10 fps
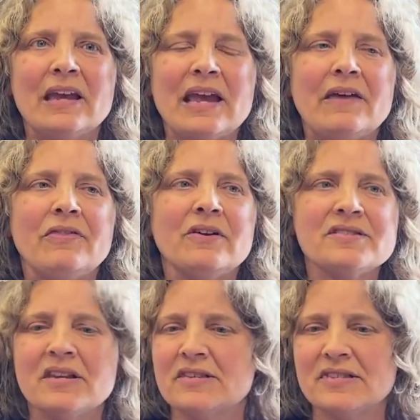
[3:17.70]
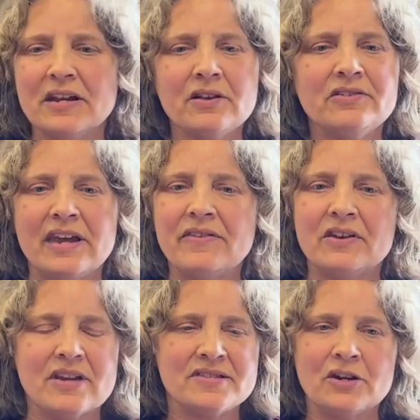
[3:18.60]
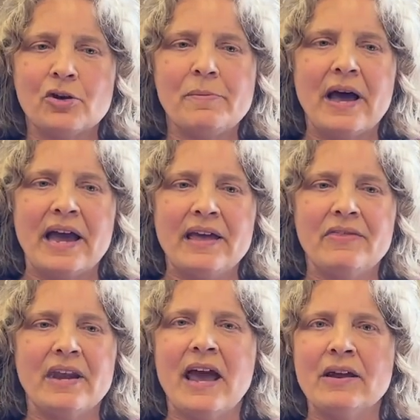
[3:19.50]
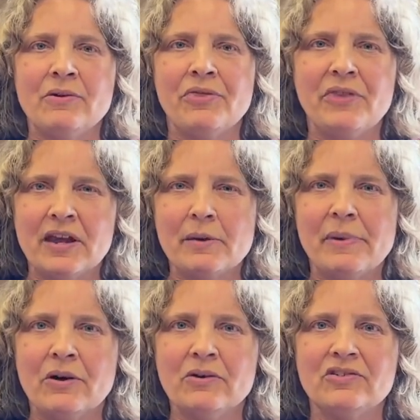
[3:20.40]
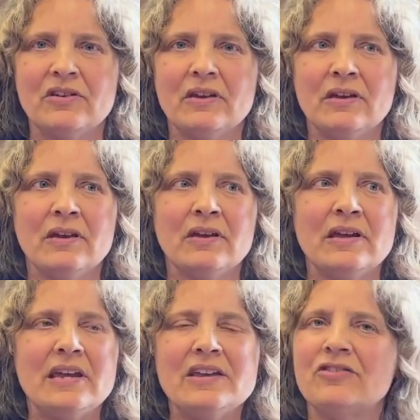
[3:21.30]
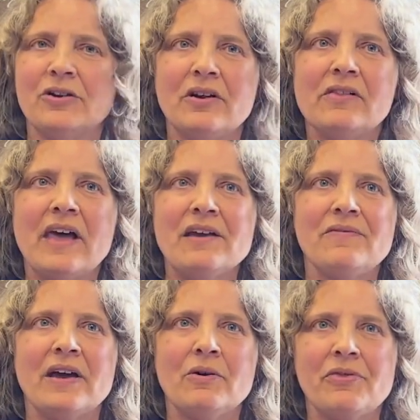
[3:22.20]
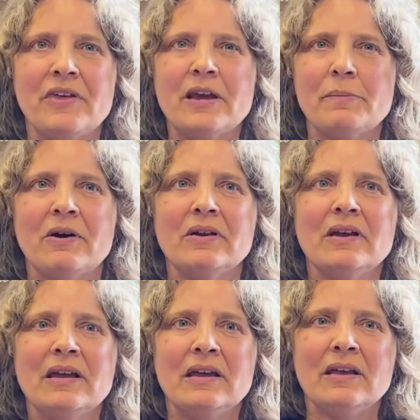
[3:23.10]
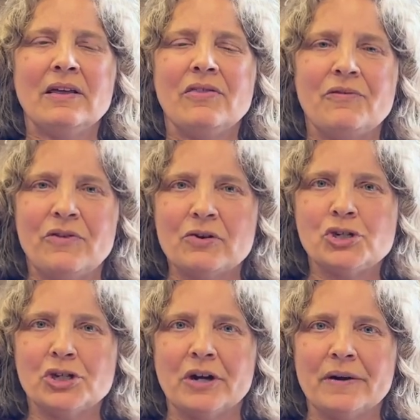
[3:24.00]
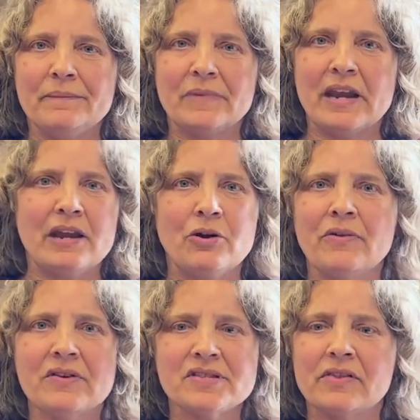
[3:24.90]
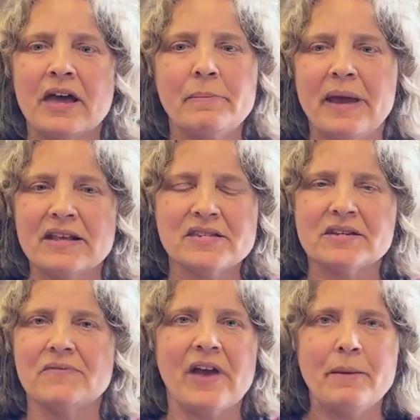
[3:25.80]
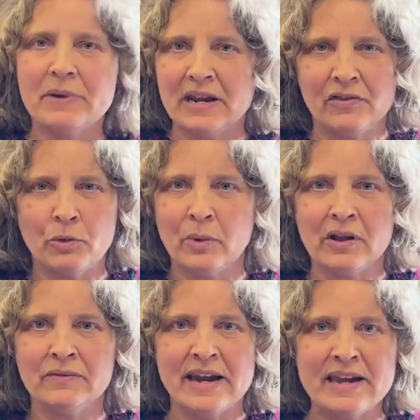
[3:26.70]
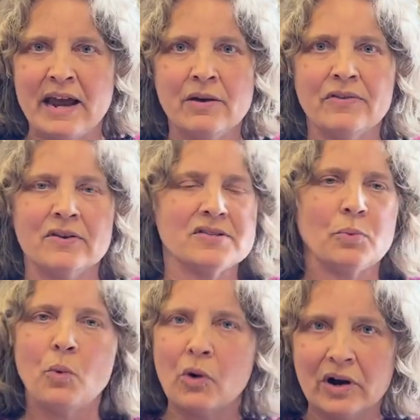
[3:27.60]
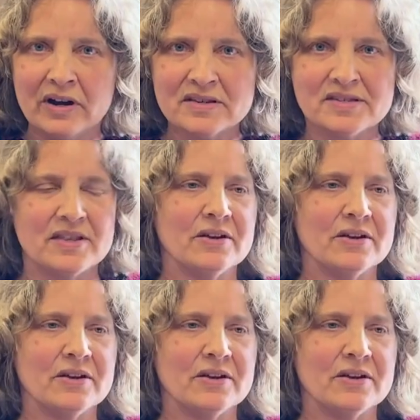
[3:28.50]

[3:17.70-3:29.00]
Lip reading: And there isn't a single day that doesn't go by that I don't think about eternal life. I don't think about the future. And I know there's a lot of bad stuff happening in the world right now. There's wars,